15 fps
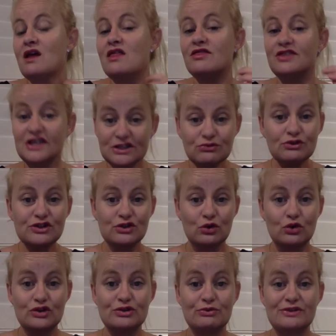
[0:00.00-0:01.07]
This
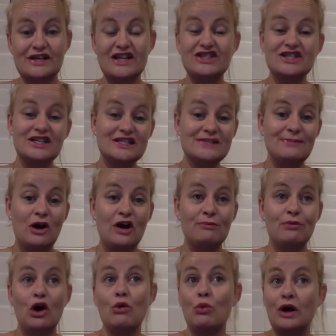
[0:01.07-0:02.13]
resource was actually inspired
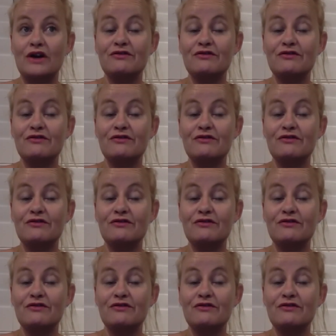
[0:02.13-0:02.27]
by one